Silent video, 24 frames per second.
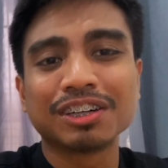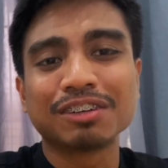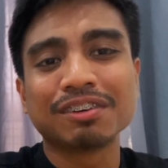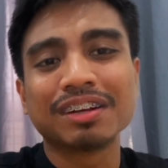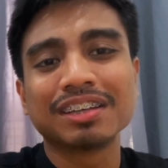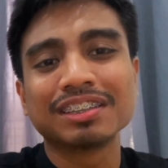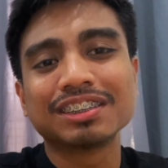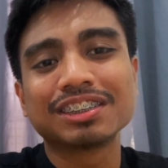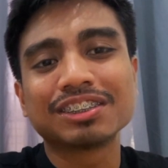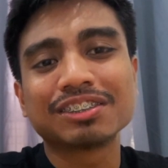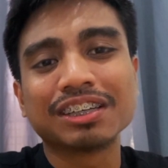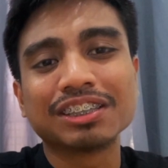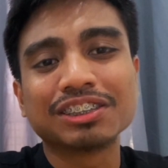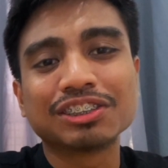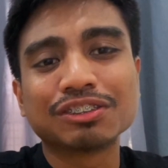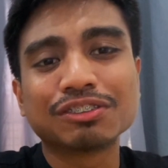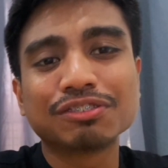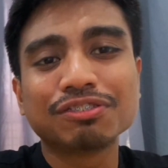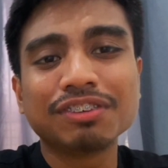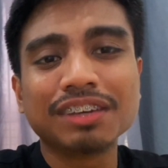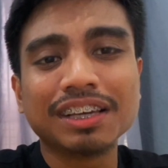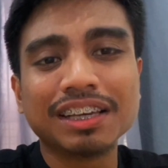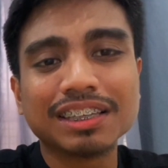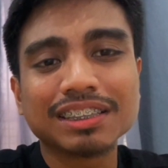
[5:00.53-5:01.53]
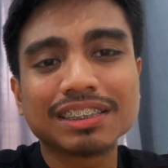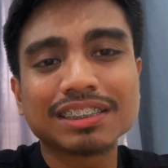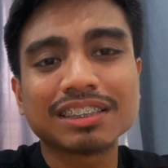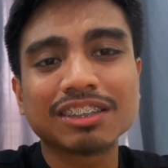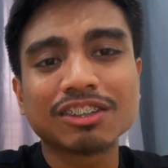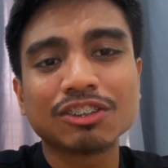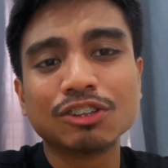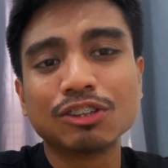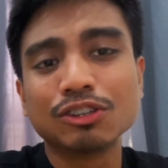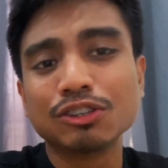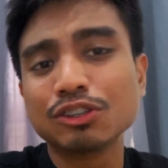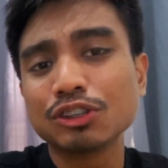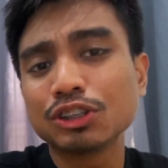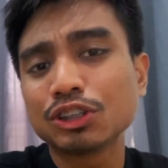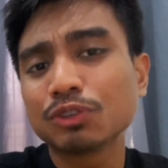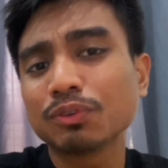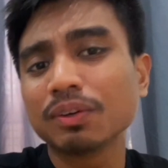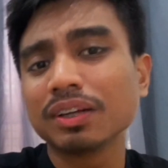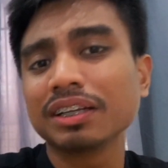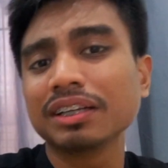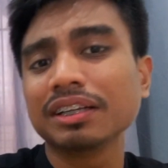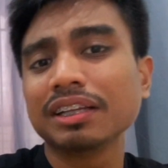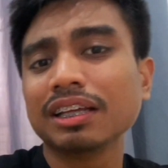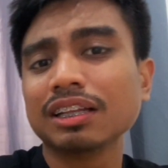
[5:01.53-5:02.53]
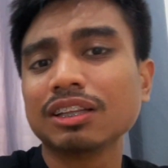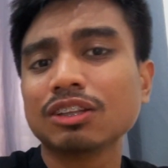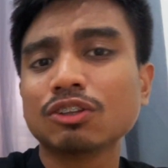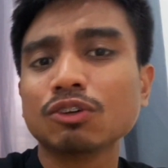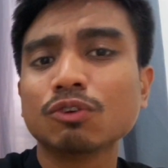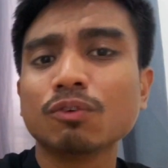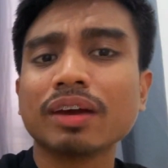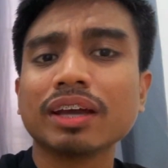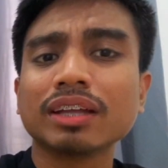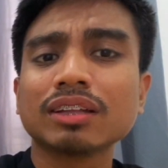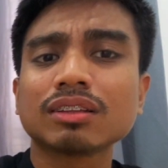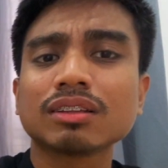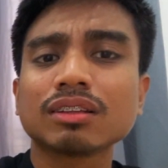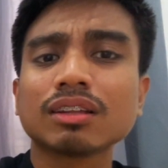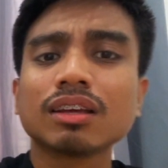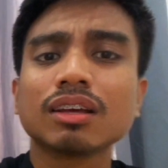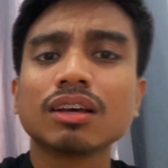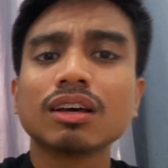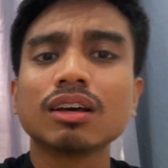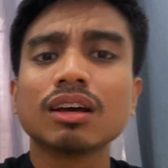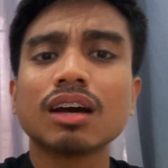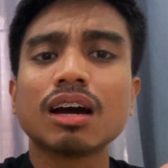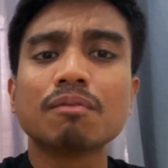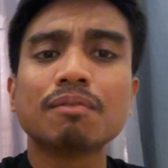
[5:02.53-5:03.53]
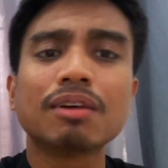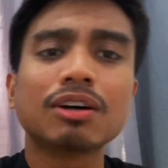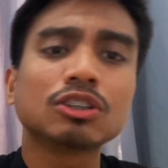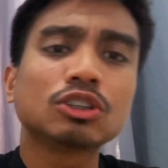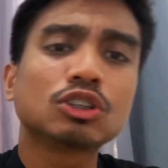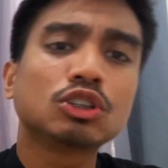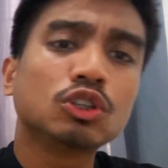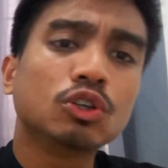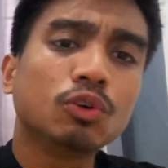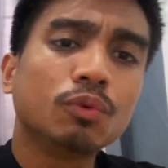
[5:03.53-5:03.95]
registration fees, you usually need to wait about 2